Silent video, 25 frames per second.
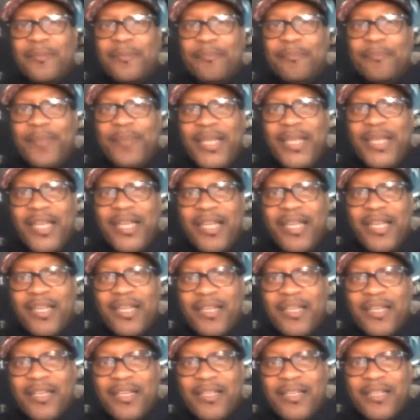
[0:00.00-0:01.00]

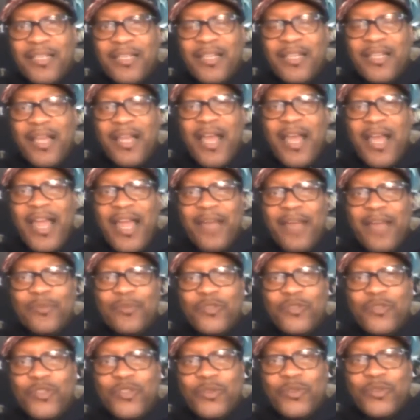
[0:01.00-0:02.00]
being
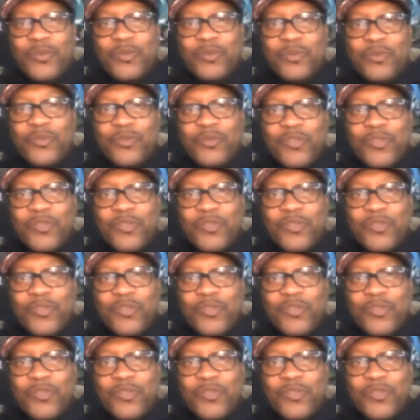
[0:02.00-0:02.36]
able to